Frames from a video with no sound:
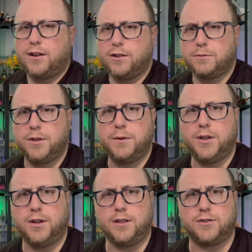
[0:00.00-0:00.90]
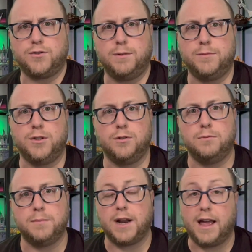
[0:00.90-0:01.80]
it'll look really, really good on stream too.
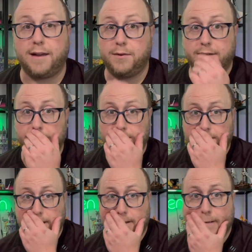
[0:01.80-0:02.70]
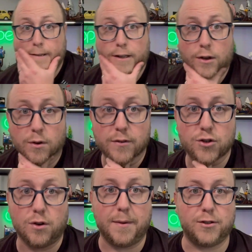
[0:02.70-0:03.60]
But we haven't shown
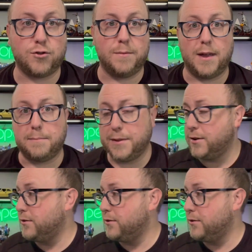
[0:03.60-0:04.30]
them on stream yet. But they're